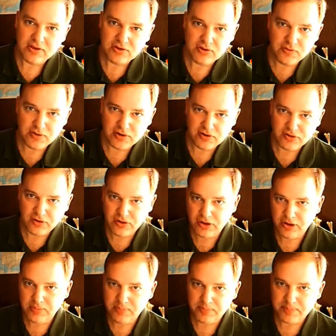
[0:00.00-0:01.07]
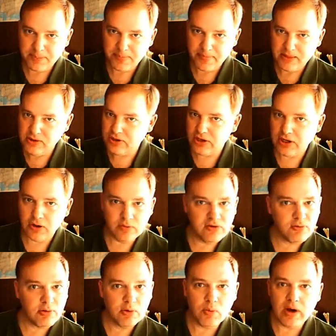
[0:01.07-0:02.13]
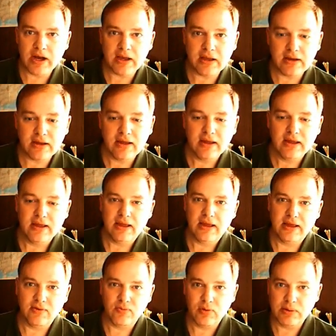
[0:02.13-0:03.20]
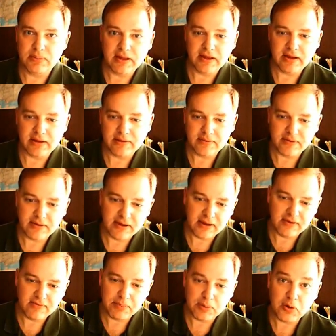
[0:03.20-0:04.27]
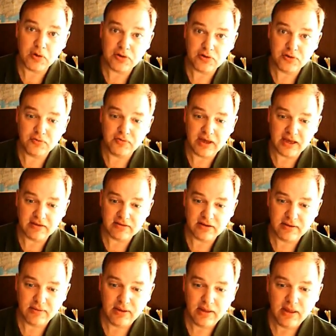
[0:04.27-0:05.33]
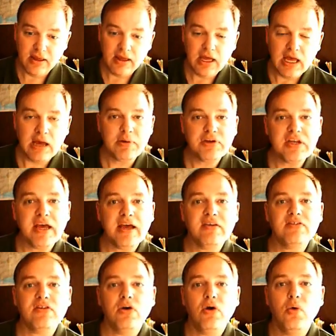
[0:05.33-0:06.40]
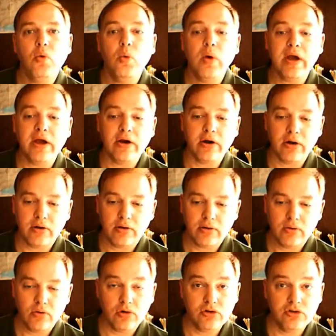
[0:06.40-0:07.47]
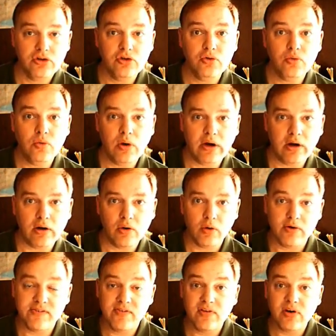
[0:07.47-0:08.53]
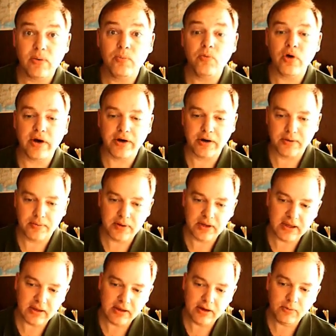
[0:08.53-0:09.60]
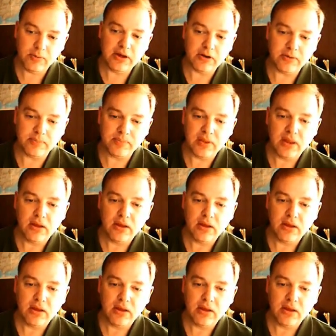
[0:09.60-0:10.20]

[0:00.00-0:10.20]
So far, so good? You can always rewind and replay, okay, if I'm going too fast. How about to ask where, or to where, or from where? Okay, here we go.